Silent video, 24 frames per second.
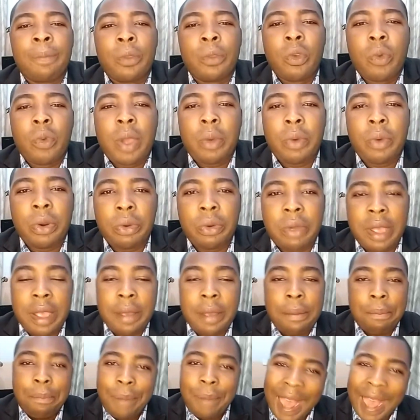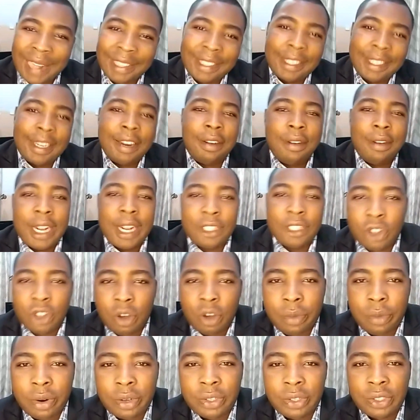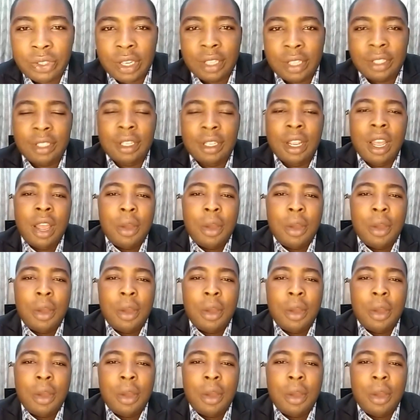we are going to impart the right common sense,